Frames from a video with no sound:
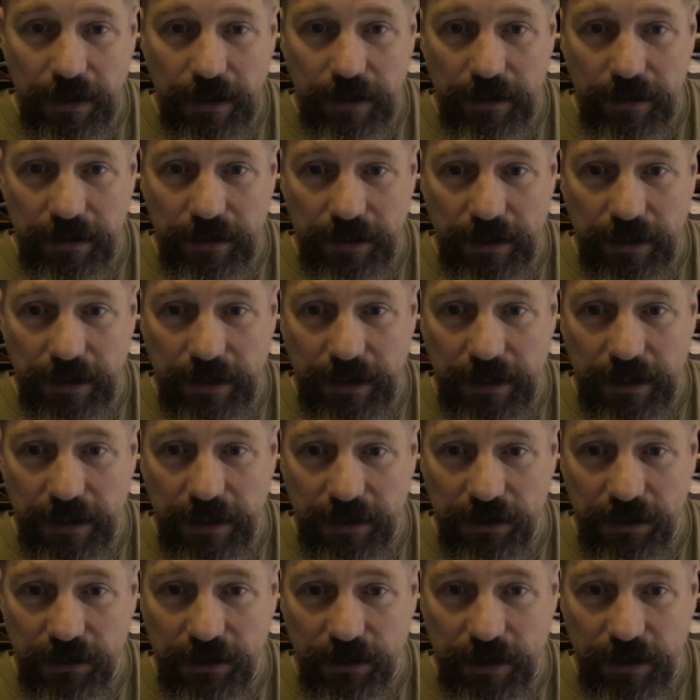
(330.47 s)
the
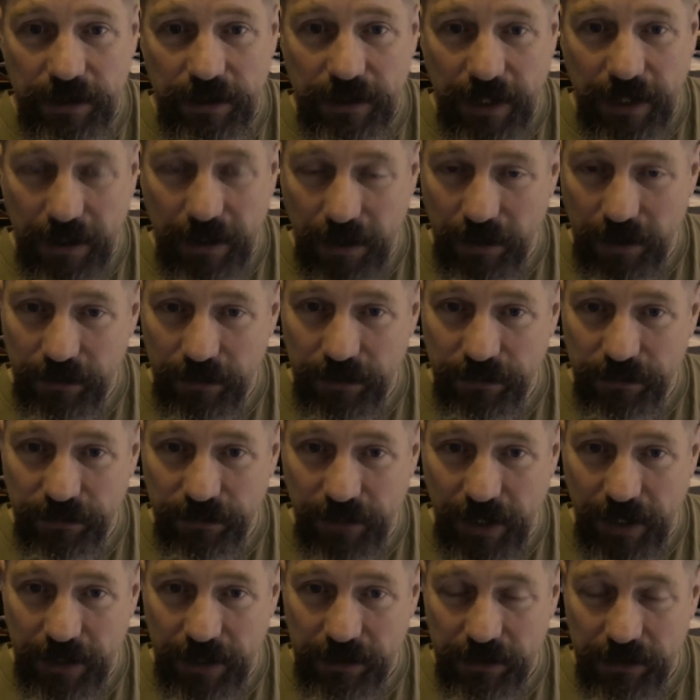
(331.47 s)
strings out on the
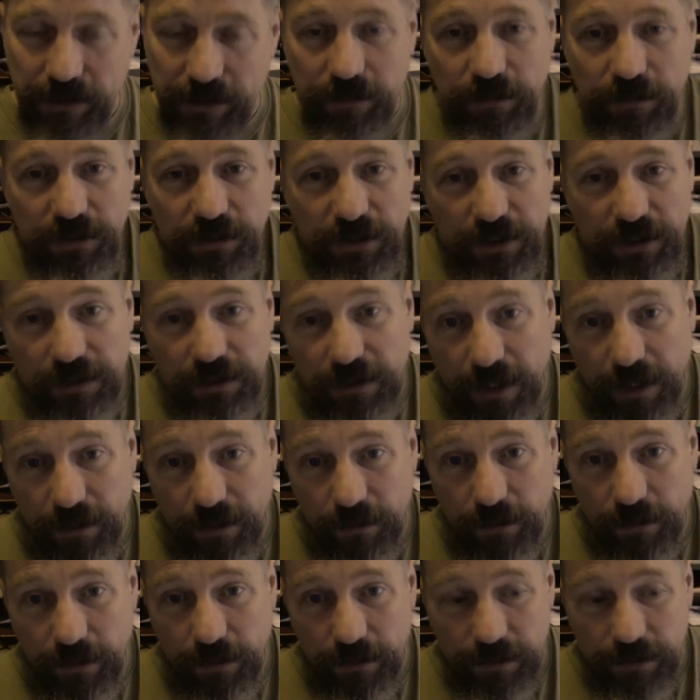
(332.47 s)
frets, which you don't
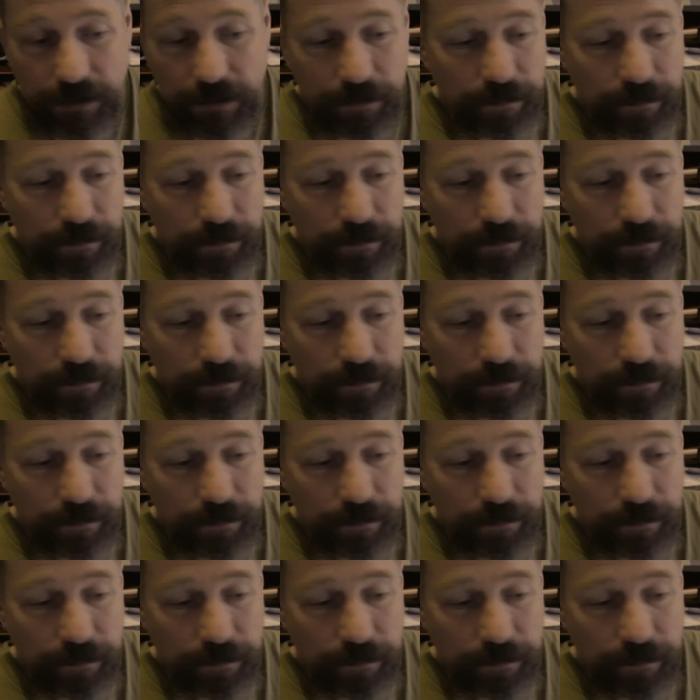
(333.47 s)
want.